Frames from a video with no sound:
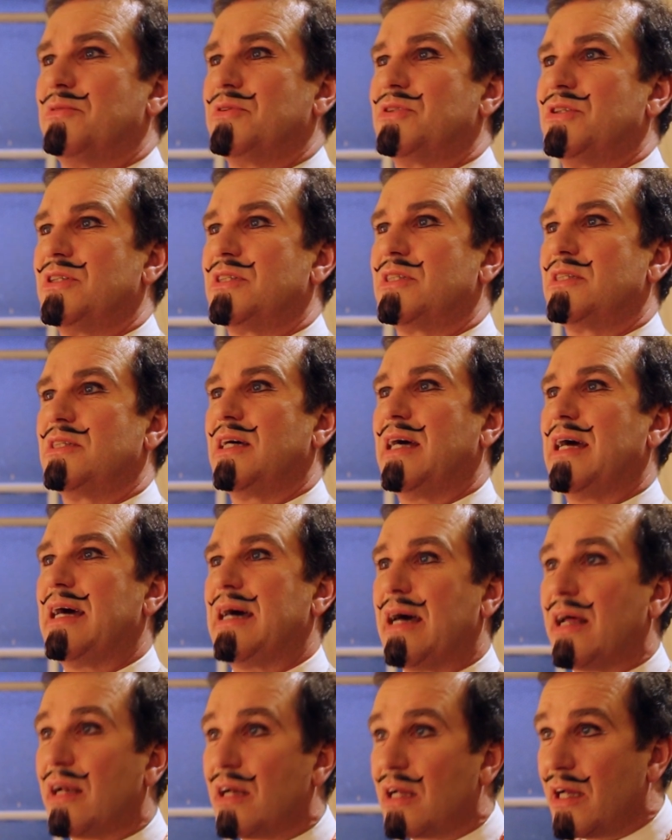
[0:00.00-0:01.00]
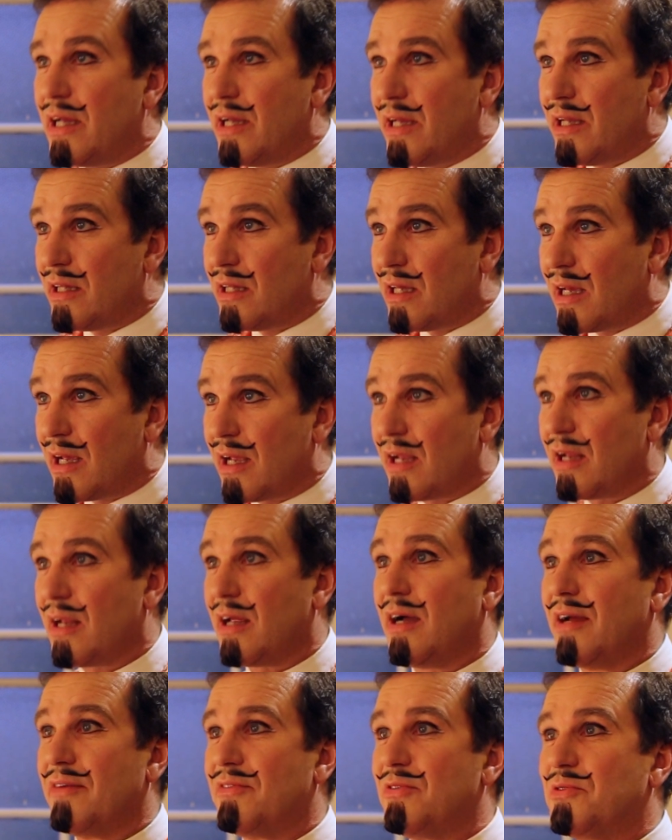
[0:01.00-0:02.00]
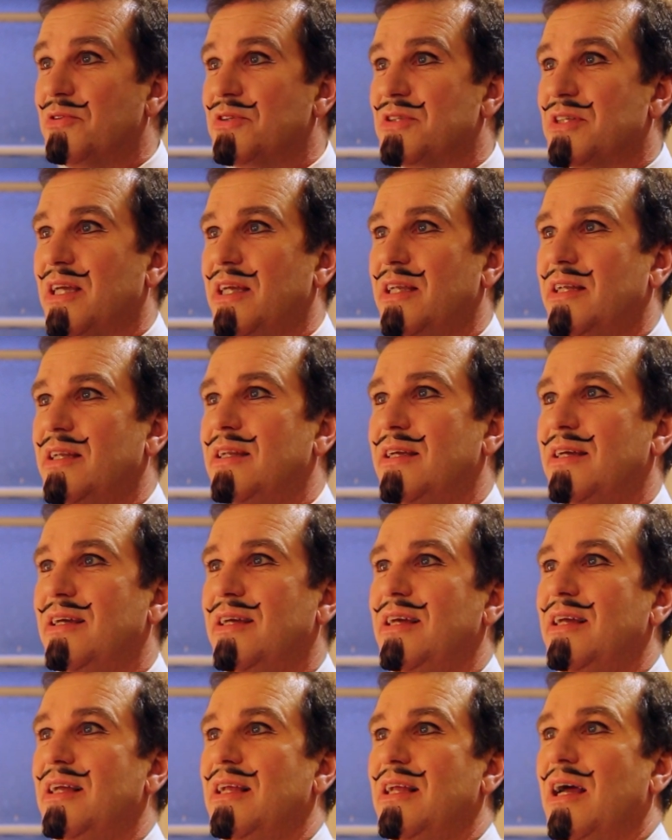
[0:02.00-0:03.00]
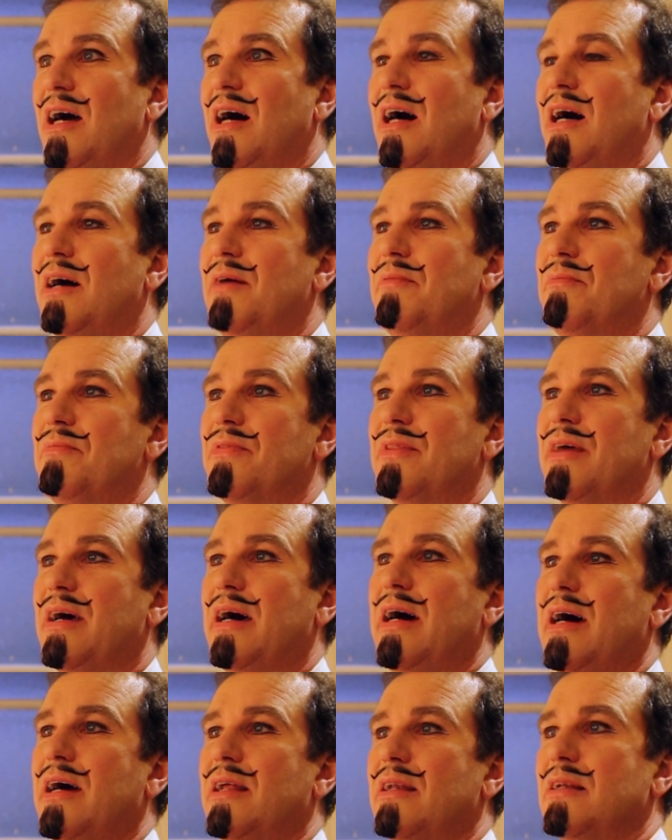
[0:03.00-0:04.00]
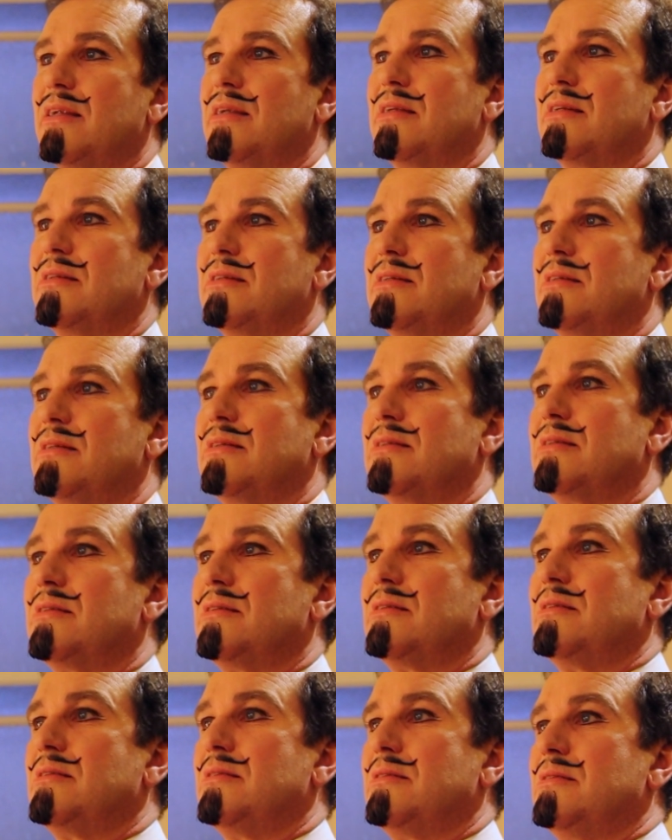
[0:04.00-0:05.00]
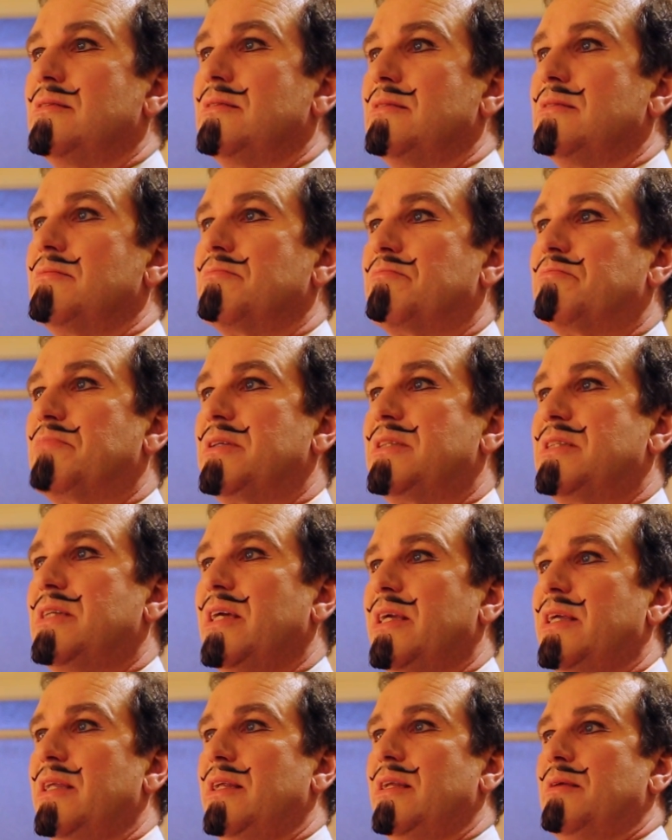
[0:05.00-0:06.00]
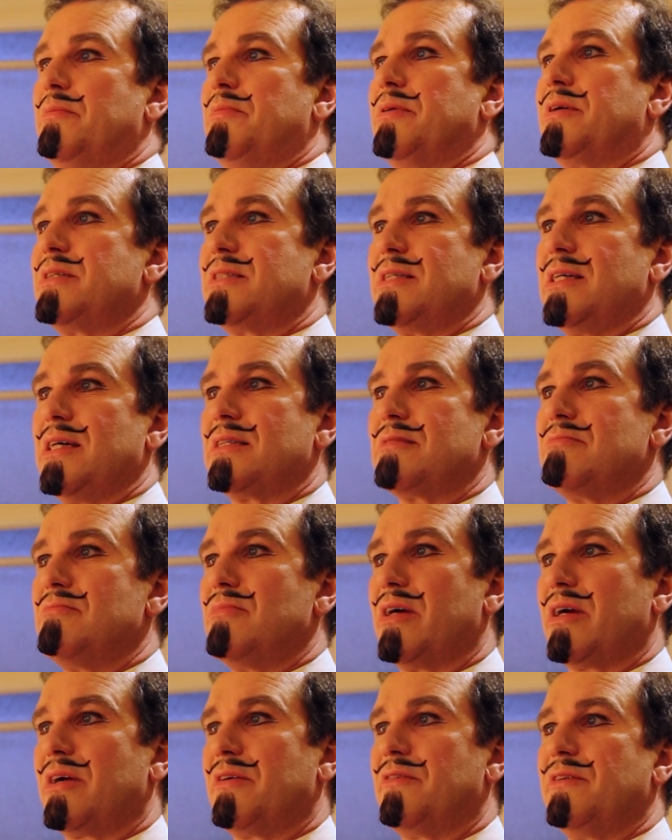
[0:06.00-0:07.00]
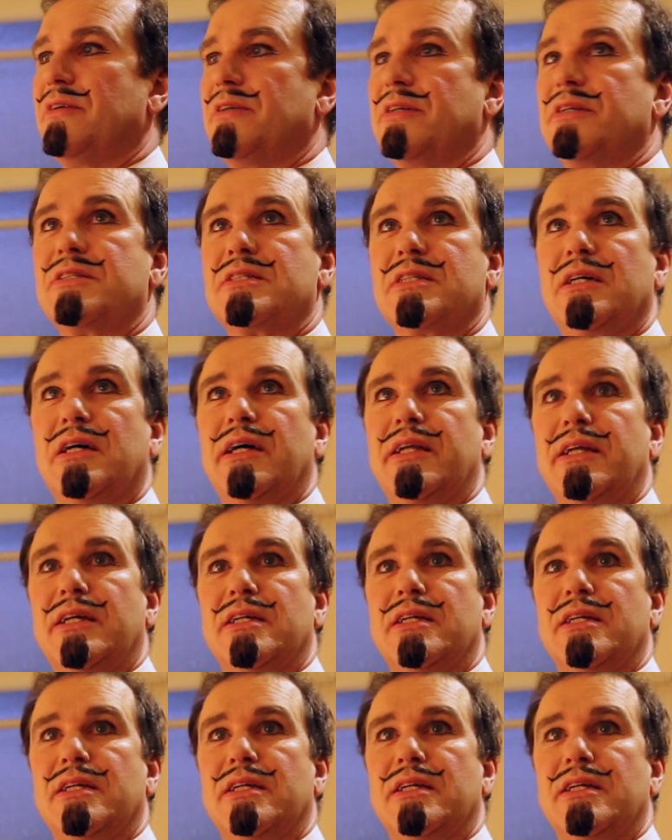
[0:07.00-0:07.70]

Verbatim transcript: which is the hat. I hate the hat. I've always hated it. Um, the hat, particularly because it has a microphone inside